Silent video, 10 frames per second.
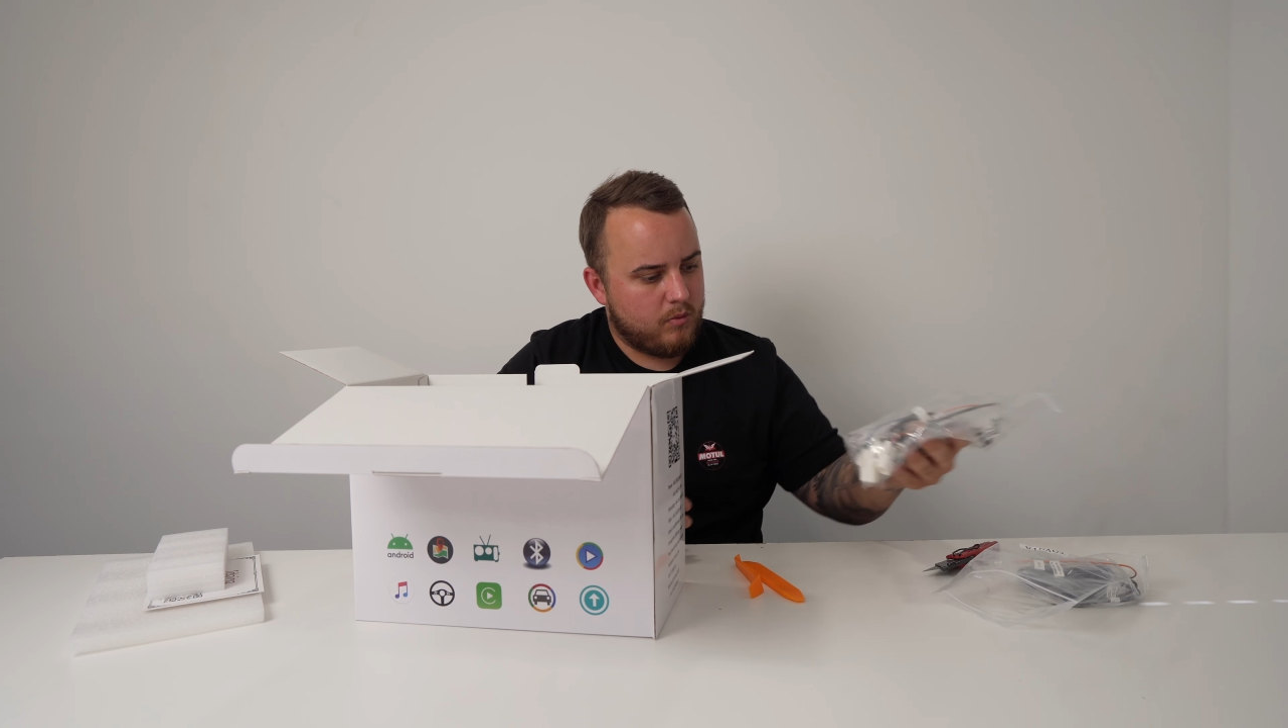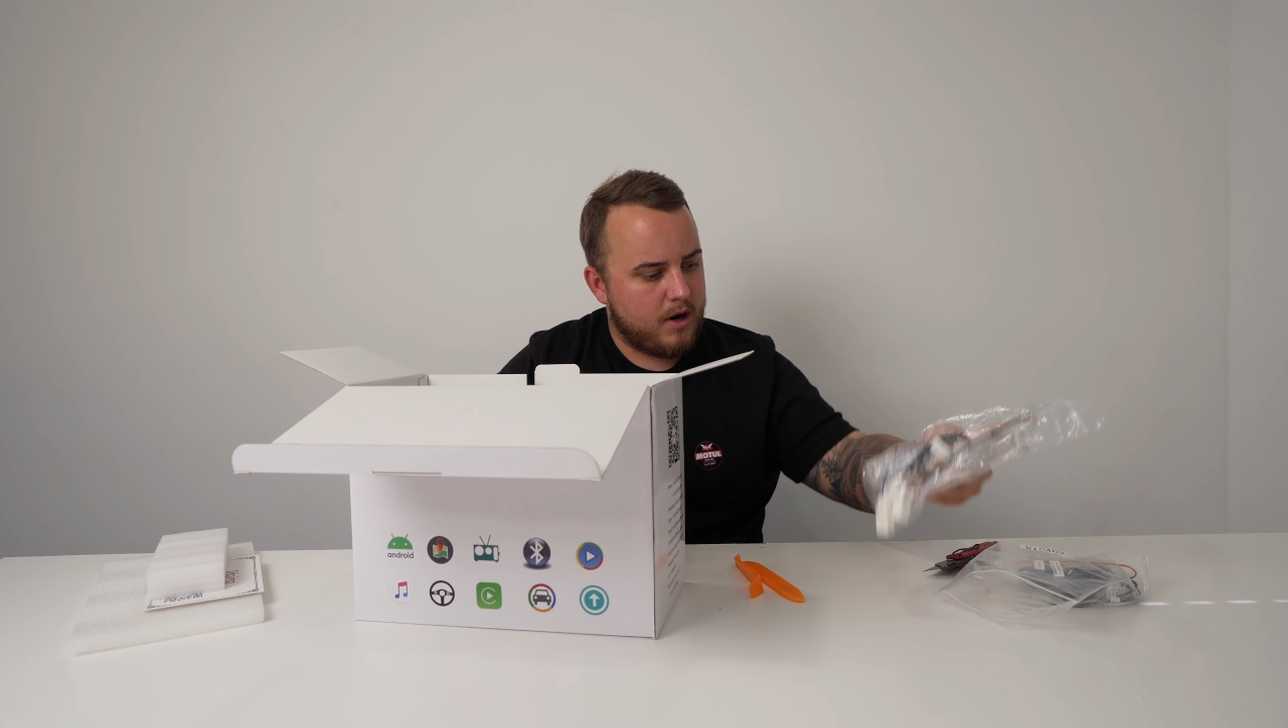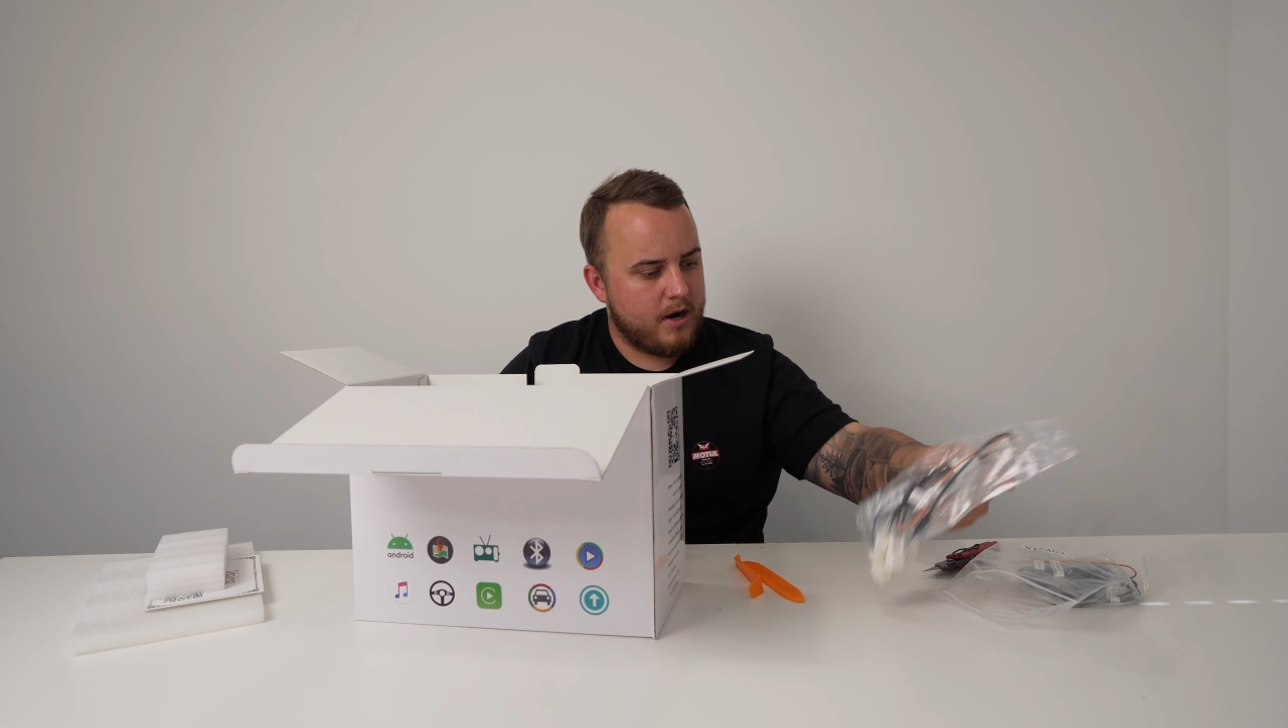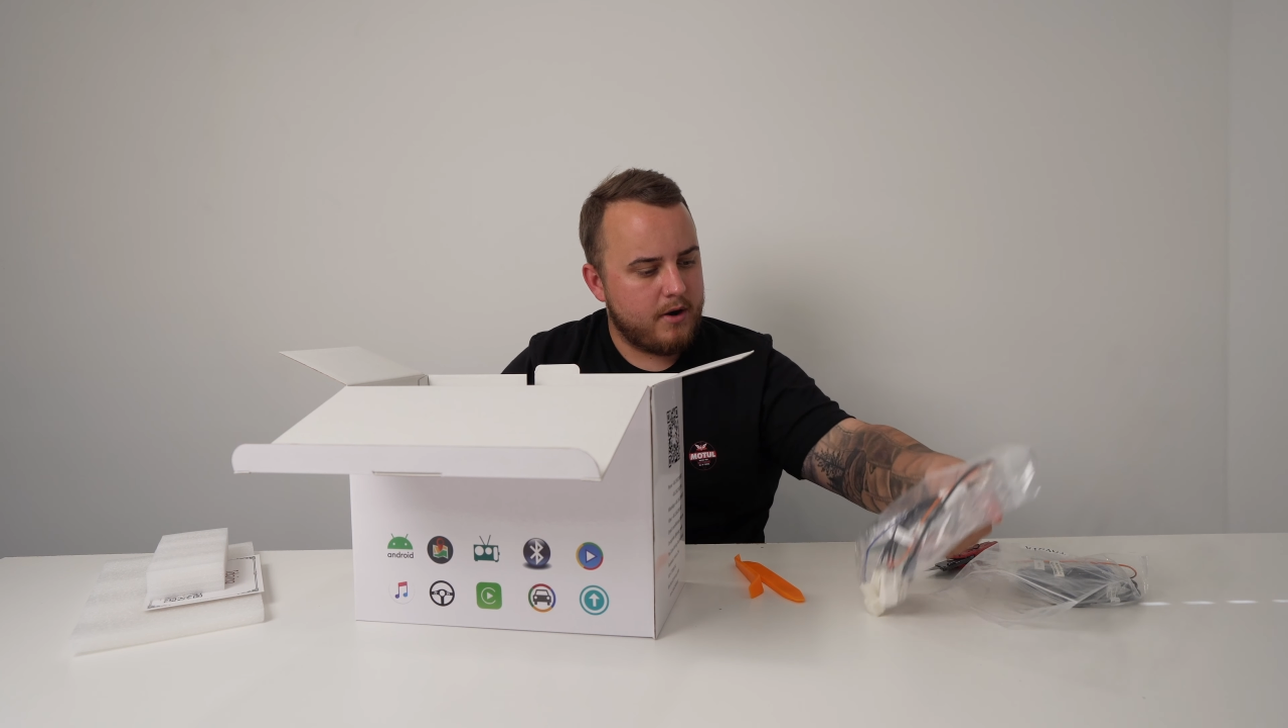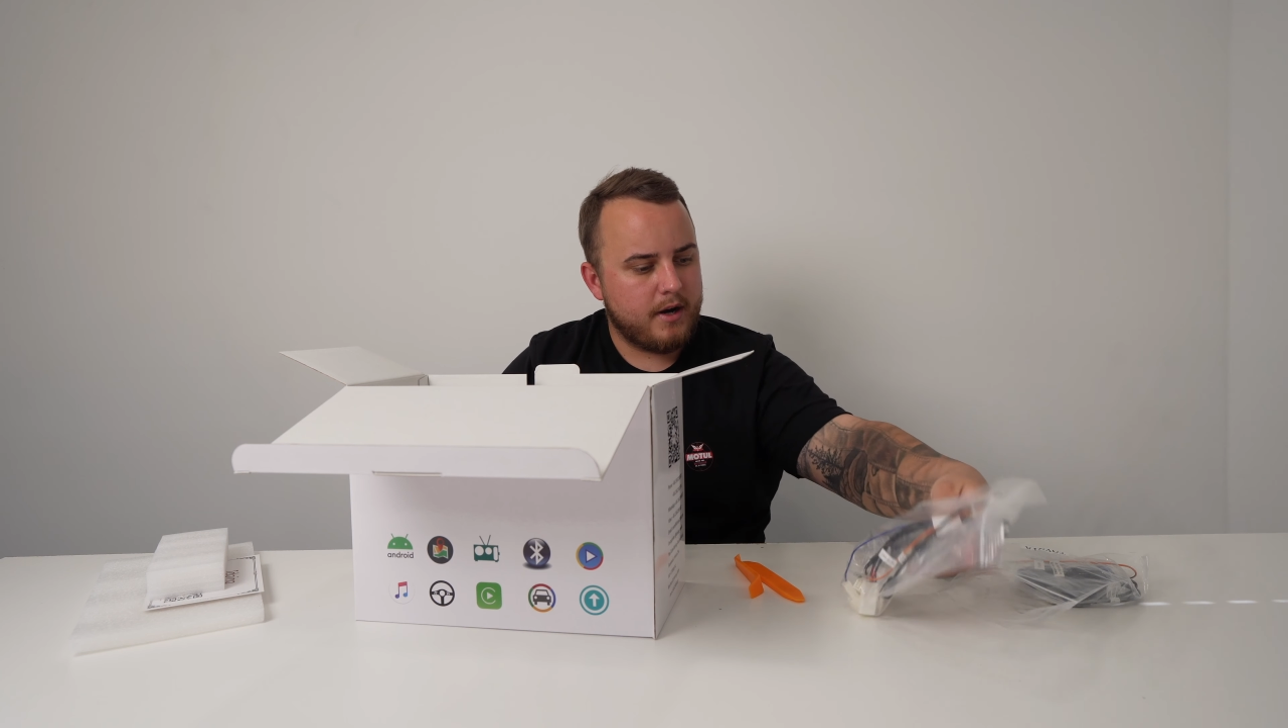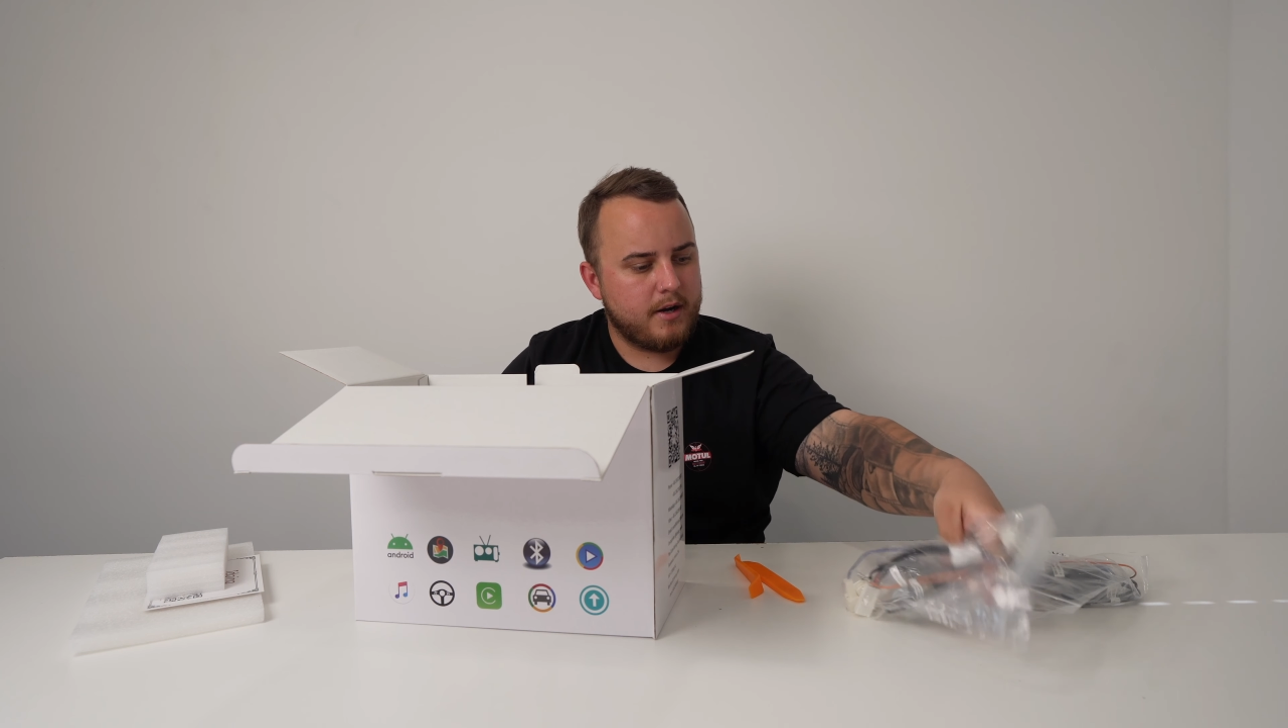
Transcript: wiring